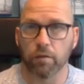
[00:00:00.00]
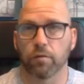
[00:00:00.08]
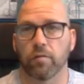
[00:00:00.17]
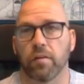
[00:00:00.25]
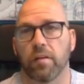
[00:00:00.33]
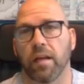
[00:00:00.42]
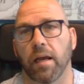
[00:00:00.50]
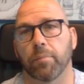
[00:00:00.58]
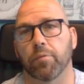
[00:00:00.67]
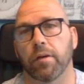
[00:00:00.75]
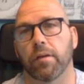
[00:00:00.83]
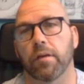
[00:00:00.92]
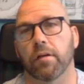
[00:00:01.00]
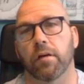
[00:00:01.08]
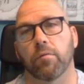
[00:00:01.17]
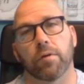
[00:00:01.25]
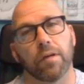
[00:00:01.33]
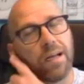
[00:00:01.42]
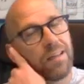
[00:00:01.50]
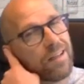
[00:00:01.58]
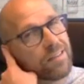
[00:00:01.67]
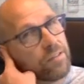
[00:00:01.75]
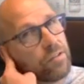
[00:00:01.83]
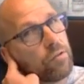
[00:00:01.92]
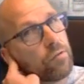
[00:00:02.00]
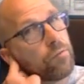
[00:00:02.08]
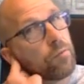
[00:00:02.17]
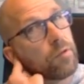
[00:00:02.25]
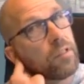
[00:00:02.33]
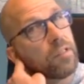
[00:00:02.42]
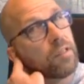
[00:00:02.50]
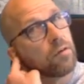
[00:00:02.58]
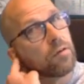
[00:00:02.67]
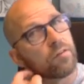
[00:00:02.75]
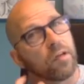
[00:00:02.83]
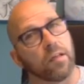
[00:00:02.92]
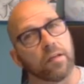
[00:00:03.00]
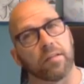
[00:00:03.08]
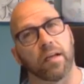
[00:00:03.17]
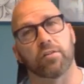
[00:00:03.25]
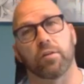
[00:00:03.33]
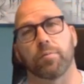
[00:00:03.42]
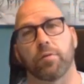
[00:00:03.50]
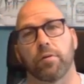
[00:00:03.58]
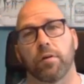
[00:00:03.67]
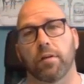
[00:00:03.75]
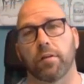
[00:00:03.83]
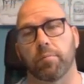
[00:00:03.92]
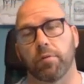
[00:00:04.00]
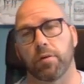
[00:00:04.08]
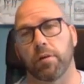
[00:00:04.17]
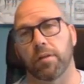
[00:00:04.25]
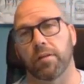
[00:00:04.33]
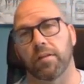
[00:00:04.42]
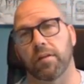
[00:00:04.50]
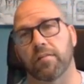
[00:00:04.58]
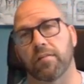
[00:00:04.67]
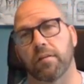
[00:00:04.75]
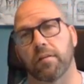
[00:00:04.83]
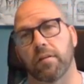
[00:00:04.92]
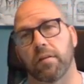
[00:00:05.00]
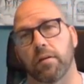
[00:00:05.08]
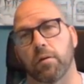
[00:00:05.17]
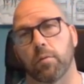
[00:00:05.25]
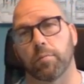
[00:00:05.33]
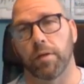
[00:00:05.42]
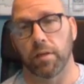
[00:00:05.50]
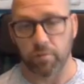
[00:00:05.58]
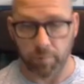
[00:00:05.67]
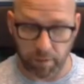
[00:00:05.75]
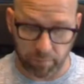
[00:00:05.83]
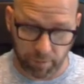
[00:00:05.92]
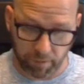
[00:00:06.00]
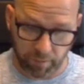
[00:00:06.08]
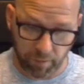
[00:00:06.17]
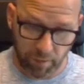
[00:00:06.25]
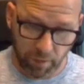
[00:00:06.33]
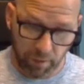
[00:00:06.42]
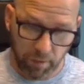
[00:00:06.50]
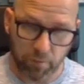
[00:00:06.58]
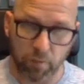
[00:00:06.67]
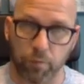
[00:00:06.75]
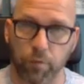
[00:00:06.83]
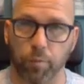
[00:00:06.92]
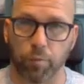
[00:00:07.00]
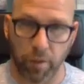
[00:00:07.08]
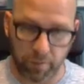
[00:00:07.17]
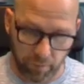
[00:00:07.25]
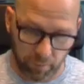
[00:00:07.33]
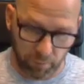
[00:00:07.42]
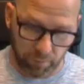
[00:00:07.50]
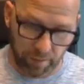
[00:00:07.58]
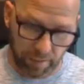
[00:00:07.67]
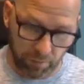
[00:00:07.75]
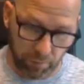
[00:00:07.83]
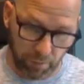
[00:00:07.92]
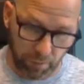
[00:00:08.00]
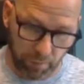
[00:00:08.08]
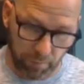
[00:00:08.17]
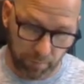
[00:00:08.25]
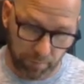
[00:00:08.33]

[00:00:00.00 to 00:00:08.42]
you'll see the app right here. Now what I like to do from here is I like to actually put it on the home page of my device. So if you press and hold down on it,